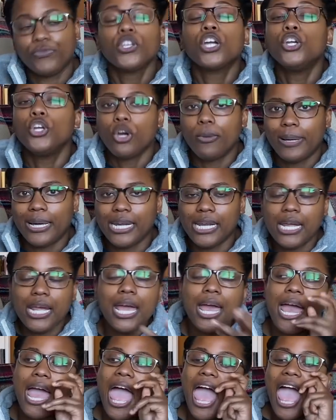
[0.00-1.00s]
Nobody.
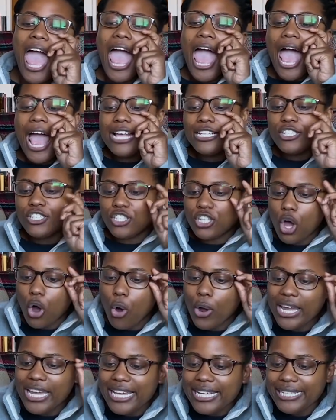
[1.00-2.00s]
And so
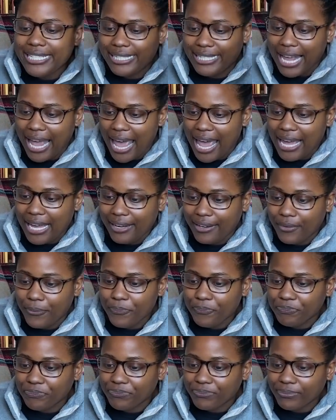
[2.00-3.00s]
he said,
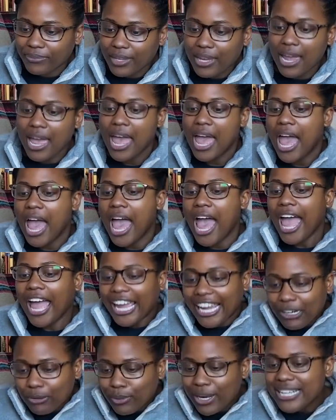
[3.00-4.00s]

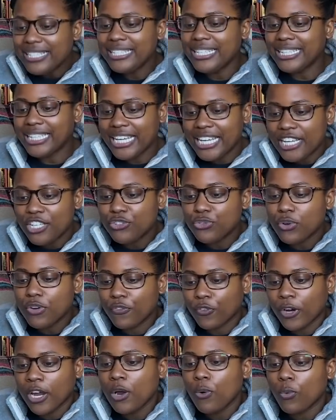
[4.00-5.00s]
erasing the history of
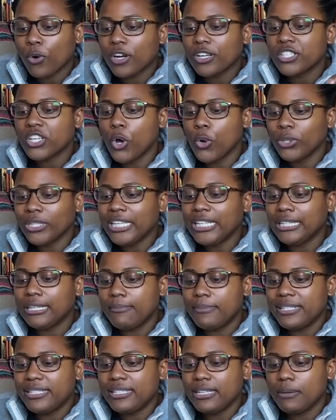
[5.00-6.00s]
great works only
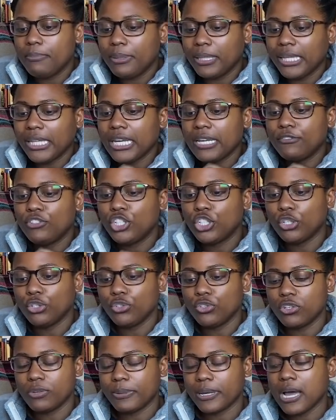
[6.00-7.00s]
limits the ability of
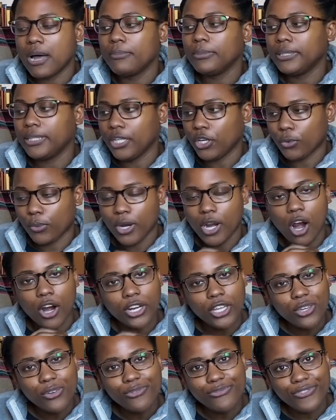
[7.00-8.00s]
children to become literate. Are
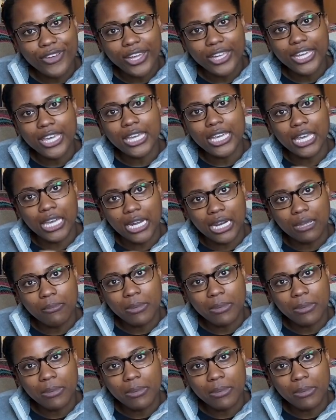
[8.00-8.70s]
you fucking kidding